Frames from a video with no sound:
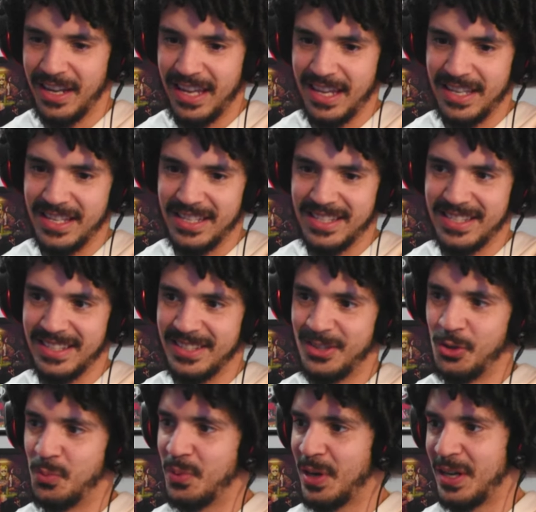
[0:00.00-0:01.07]
is
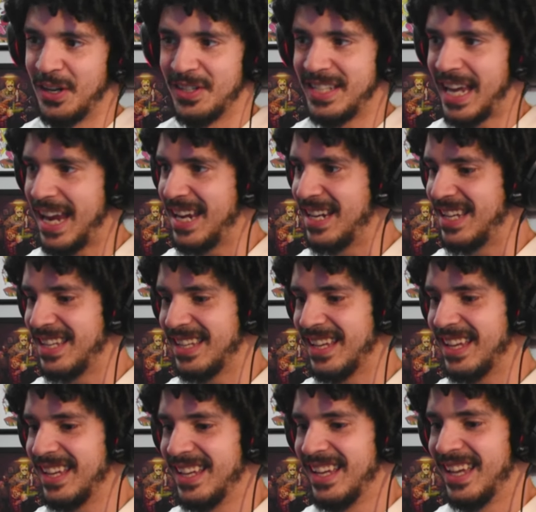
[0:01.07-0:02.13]
super
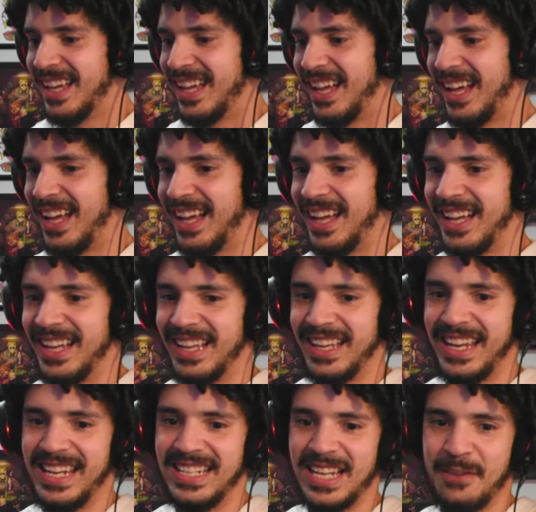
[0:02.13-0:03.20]
entertaining.
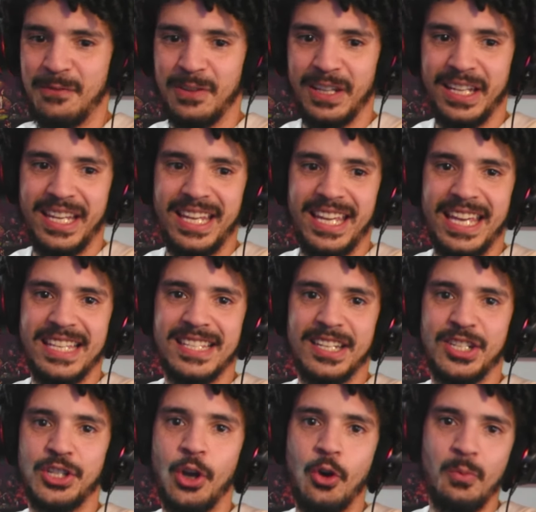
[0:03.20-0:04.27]
He definitely is a
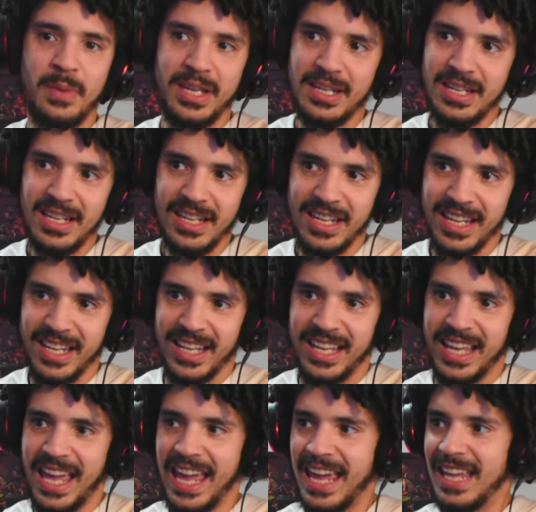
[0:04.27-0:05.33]
showman
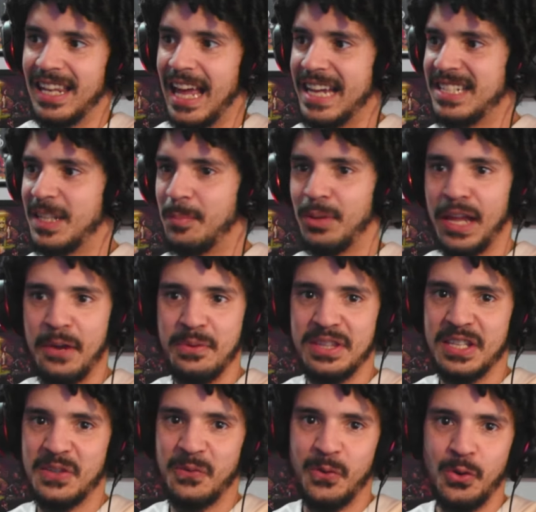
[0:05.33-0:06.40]
and likes to play with
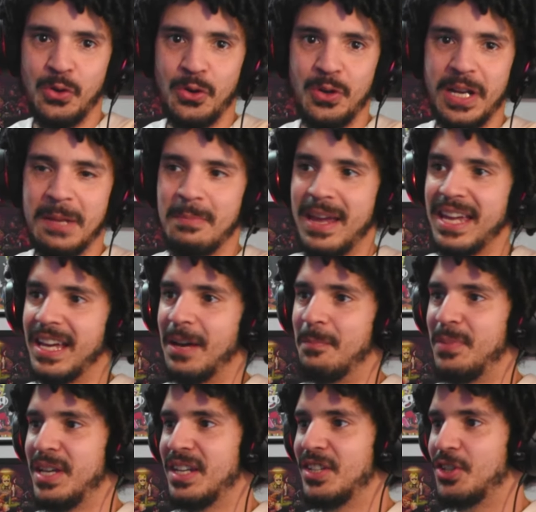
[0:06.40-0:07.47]
his food and make a
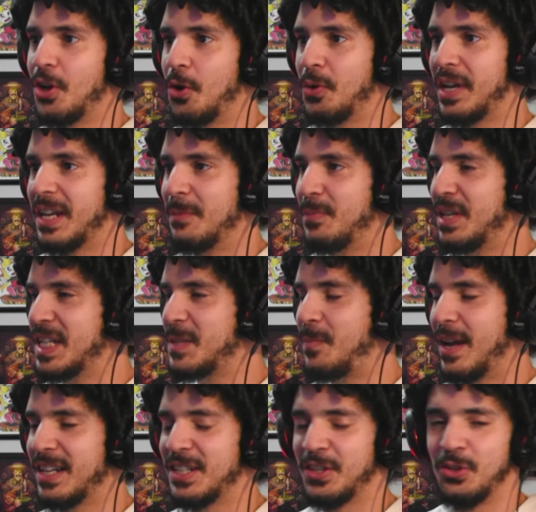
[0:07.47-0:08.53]
big joke and a big
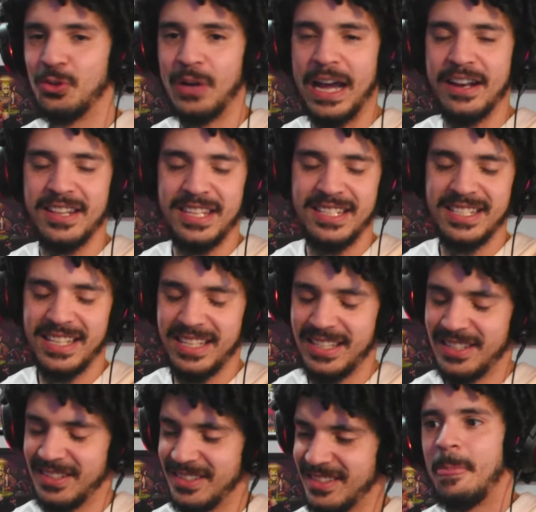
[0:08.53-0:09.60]
spectacle out of these
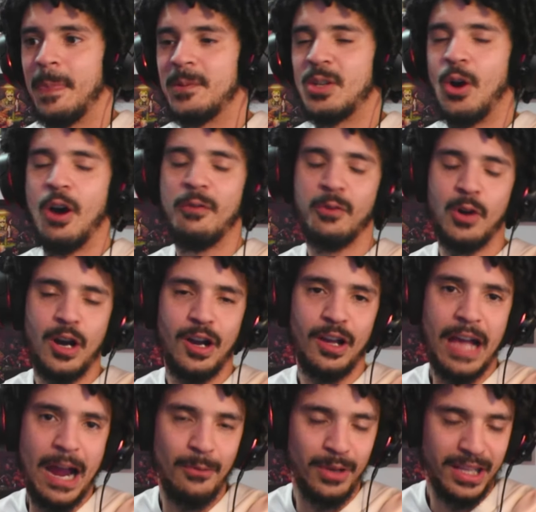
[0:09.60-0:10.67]
kills. So overall,
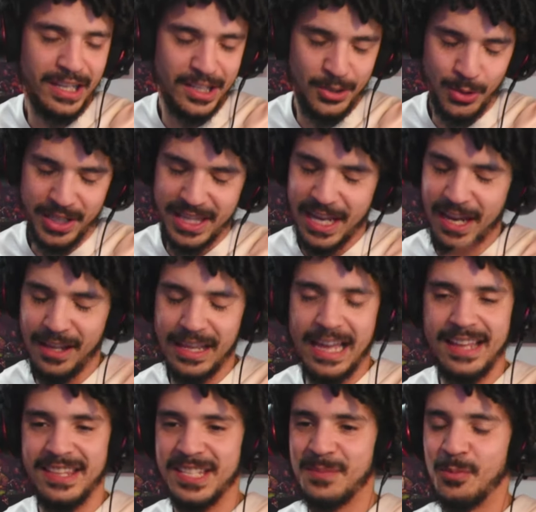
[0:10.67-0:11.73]
I really enjoyed the hell
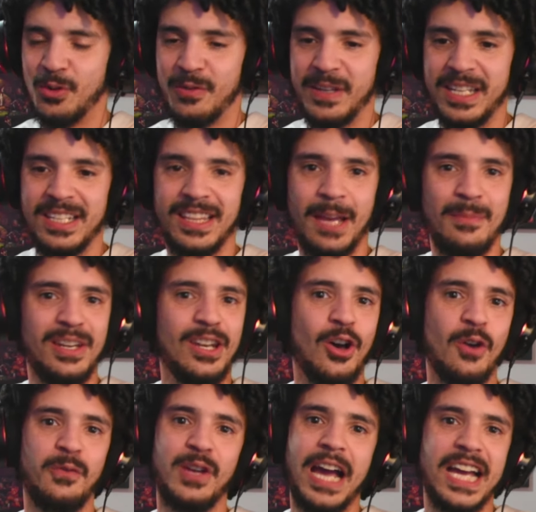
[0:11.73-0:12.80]
out of this movie. Let me
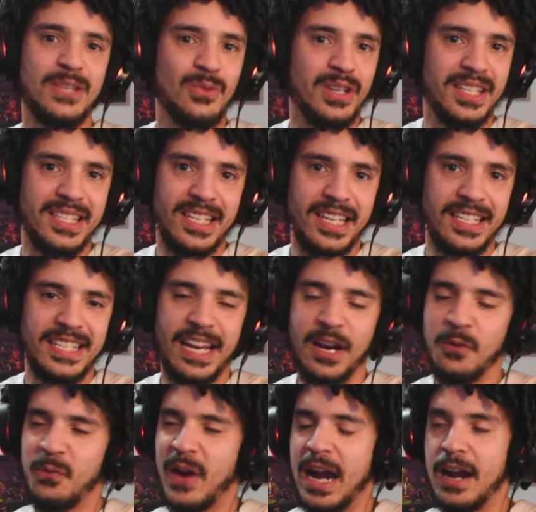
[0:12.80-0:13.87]
know if you guys want to see
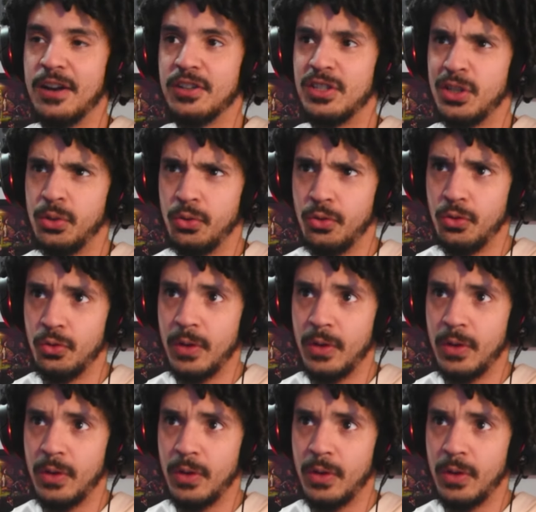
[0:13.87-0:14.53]
Terrifier 2,